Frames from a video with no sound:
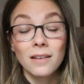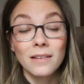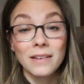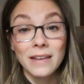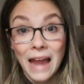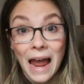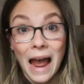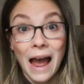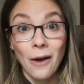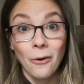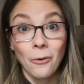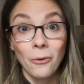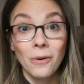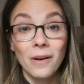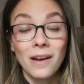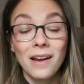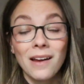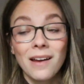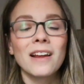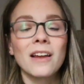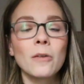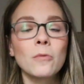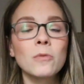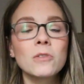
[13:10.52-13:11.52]
now.
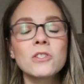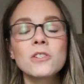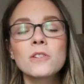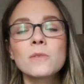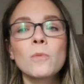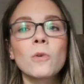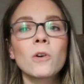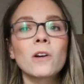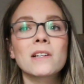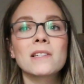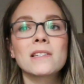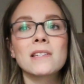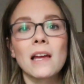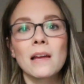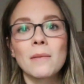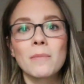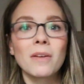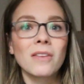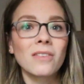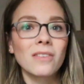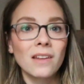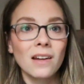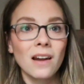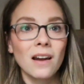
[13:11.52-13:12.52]
It was just more
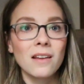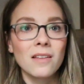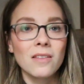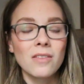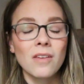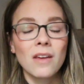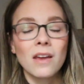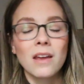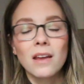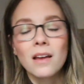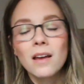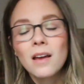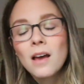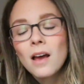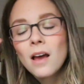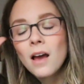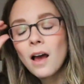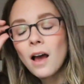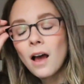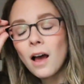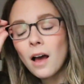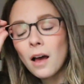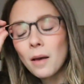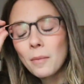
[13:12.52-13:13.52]
excitement than anything,
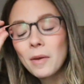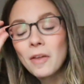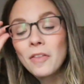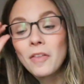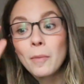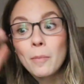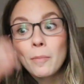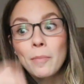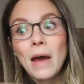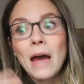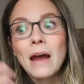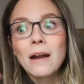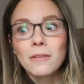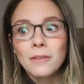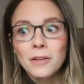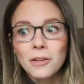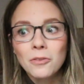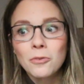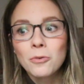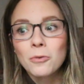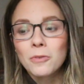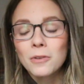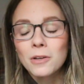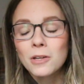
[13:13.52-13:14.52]
and then
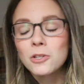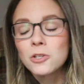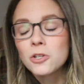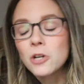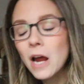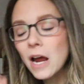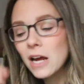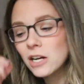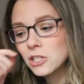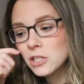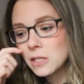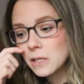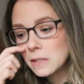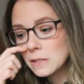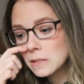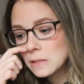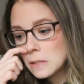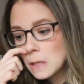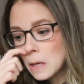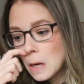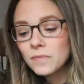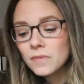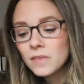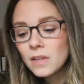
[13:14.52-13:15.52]
battling through the
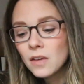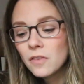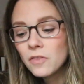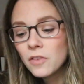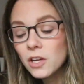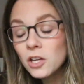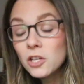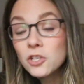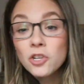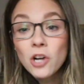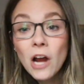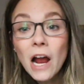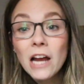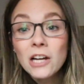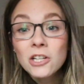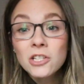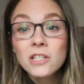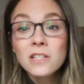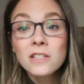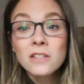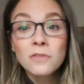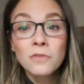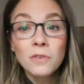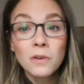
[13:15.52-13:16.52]
contractions. The
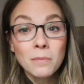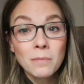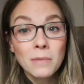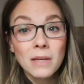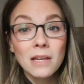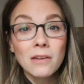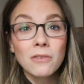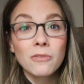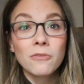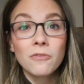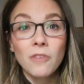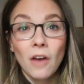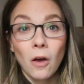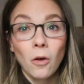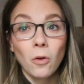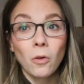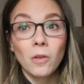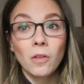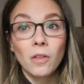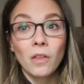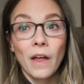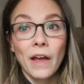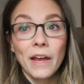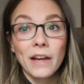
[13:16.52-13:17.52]
contractions for me
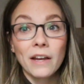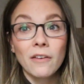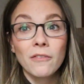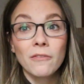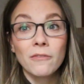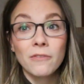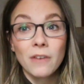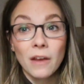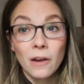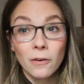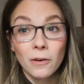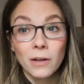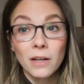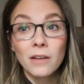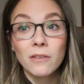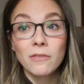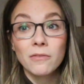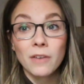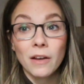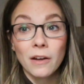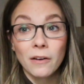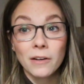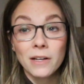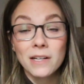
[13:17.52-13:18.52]
felt like very,
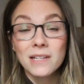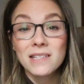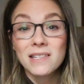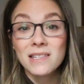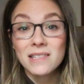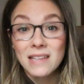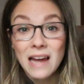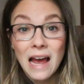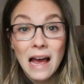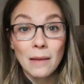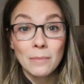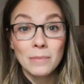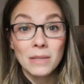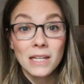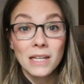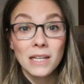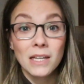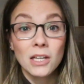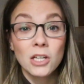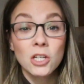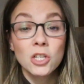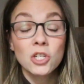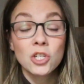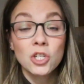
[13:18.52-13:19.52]
very
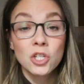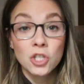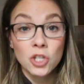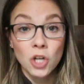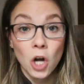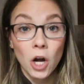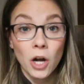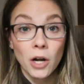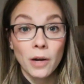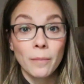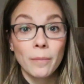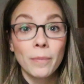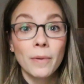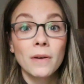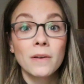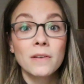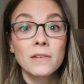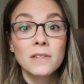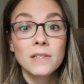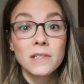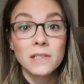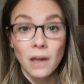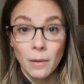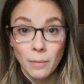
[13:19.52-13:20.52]
stabby, sharp
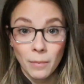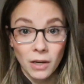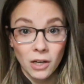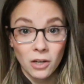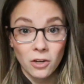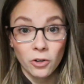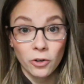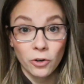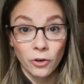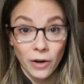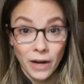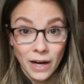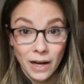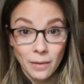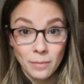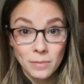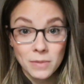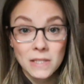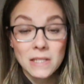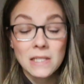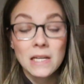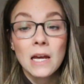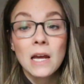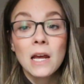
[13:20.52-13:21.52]
stomach
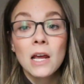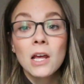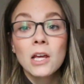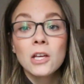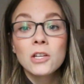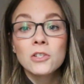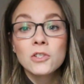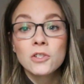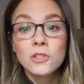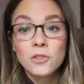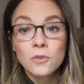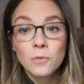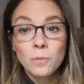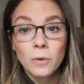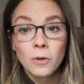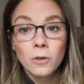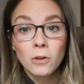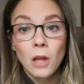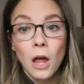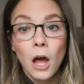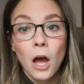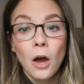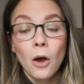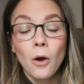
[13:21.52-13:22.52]
cramps. Super
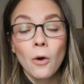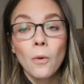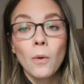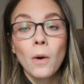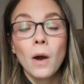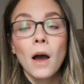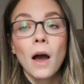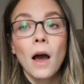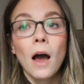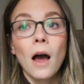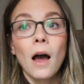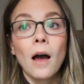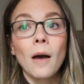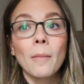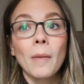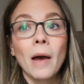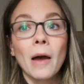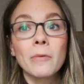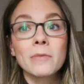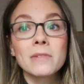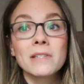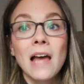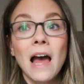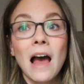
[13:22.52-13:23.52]
low.
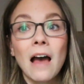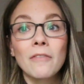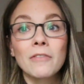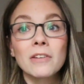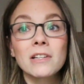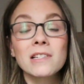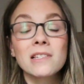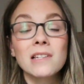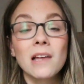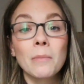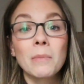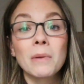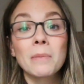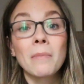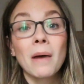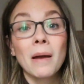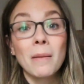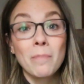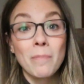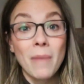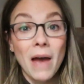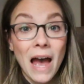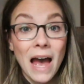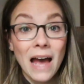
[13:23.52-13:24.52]
I was having some in
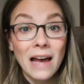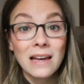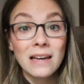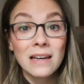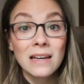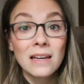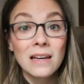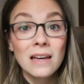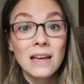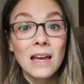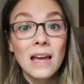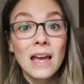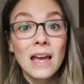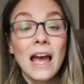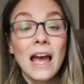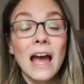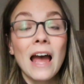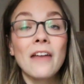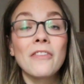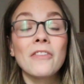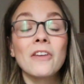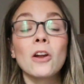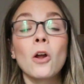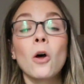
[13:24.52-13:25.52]
my back,
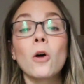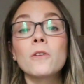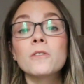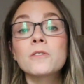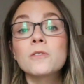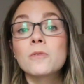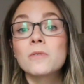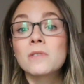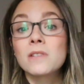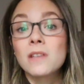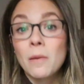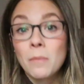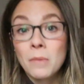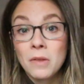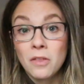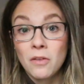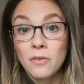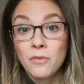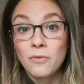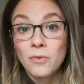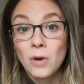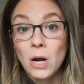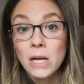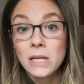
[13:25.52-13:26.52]
and then also some in
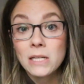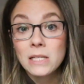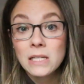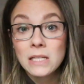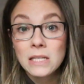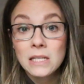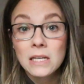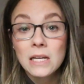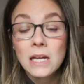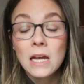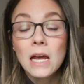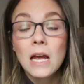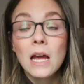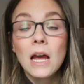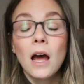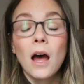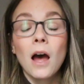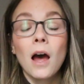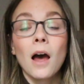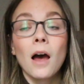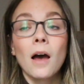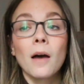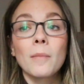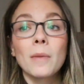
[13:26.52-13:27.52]
the front,
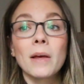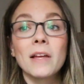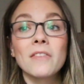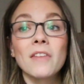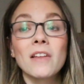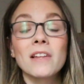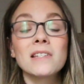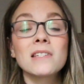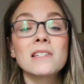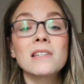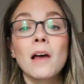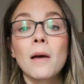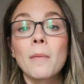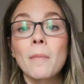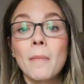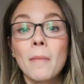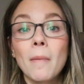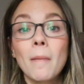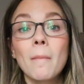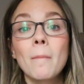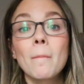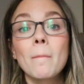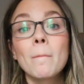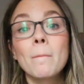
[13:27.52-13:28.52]
and then
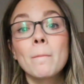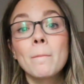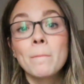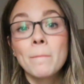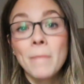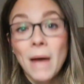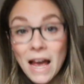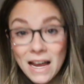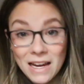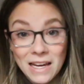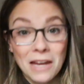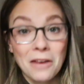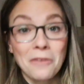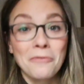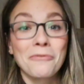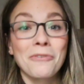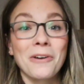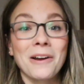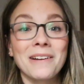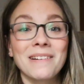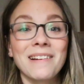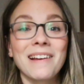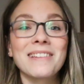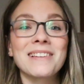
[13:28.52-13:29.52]
some back and
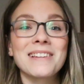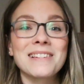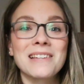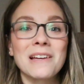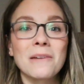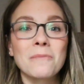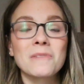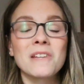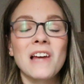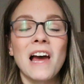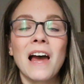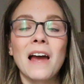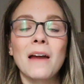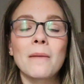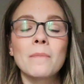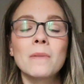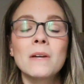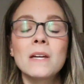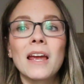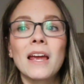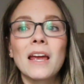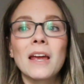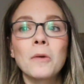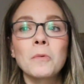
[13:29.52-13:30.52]
front at the same
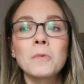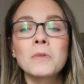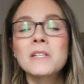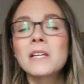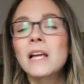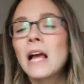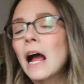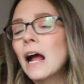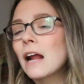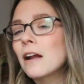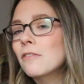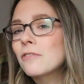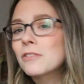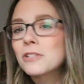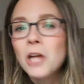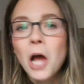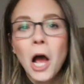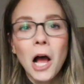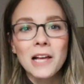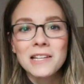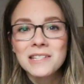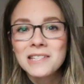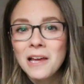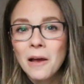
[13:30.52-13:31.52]
time. It was kind of a
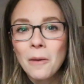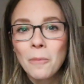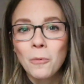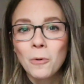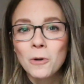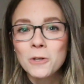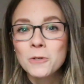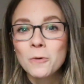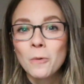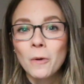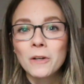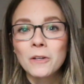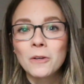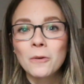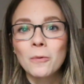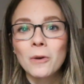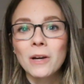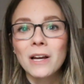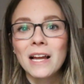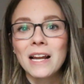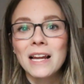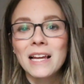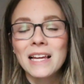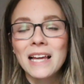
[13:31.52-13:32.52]
toss-up which one you
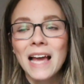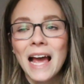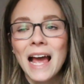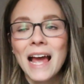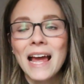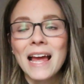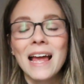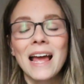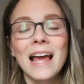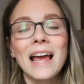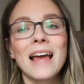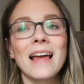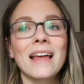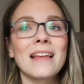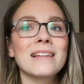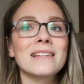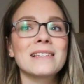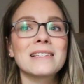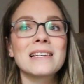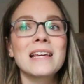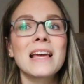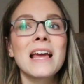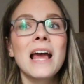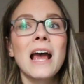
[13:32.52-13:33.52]
were gonna get,
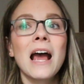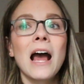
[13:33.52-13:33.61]
and